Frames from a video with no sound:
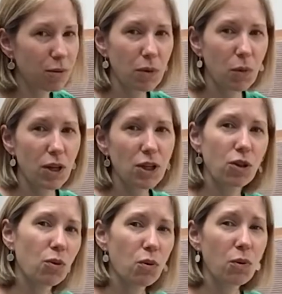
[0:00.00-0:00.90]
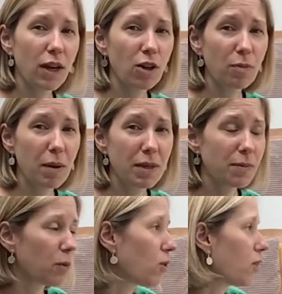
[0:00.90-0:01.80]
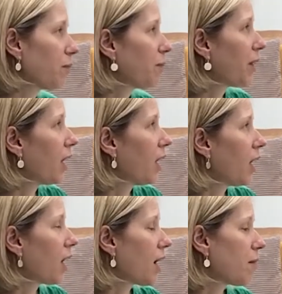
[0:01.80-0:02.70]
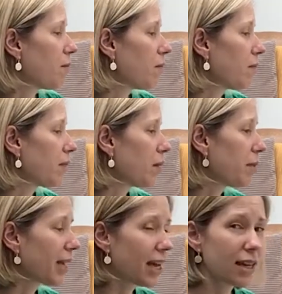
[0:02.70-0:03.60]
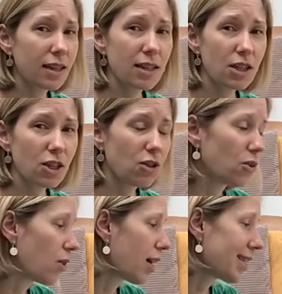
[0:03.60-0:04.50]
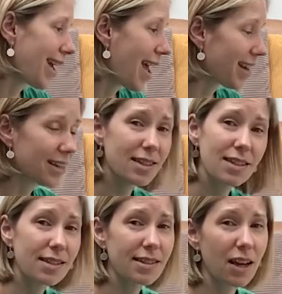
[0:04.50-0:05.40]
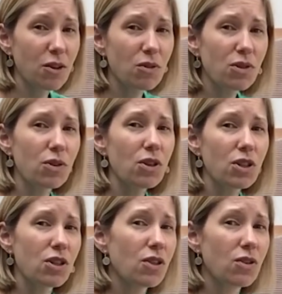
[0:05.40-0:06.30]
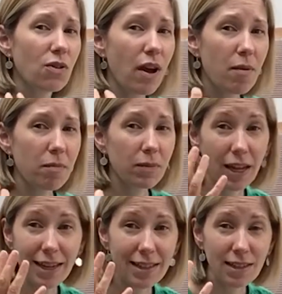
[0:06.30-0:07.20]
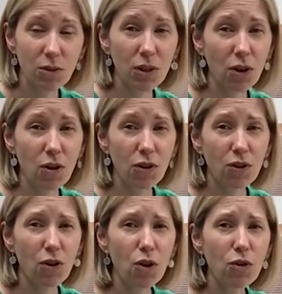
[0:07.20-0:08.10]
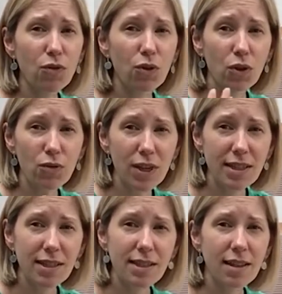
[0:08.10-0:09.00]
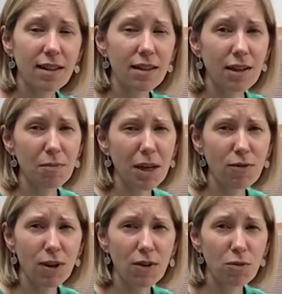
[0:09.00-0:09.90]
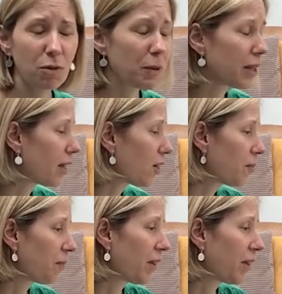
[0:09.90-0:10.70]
from the word go, when your baby's born, they begin to attend to sounds or to lights going on or off, or faces that they might find familiar.